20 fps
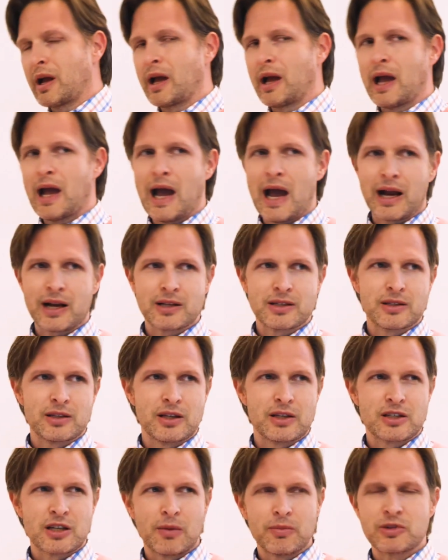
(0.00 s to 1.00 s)
act,
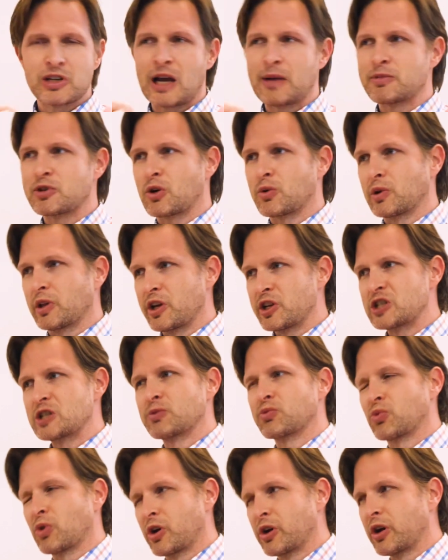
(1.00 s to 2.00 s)
that sometimes our
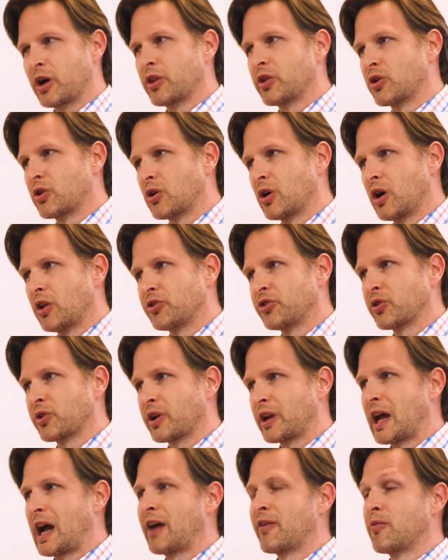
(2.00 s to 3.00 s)
relationships with one another are also
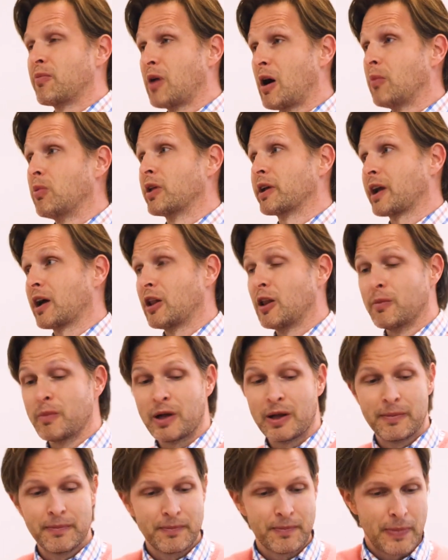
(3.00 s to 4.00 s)
going to have a public
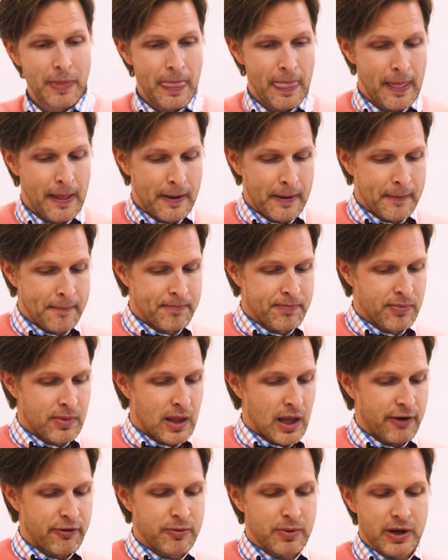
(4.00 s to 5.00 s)
element.
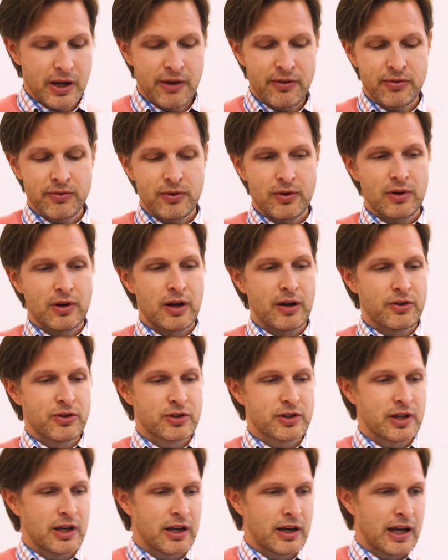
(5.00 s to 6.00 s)
Everybody
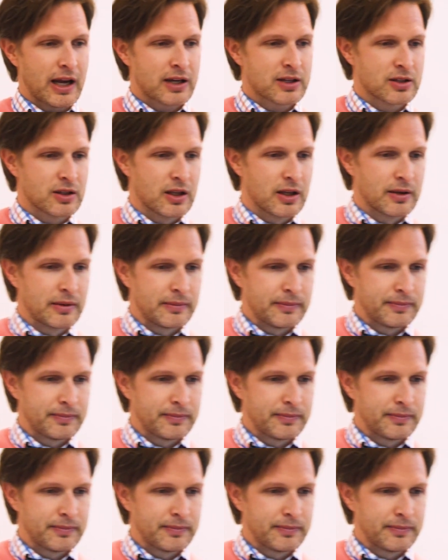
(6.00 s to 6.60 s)
understand? Excellent.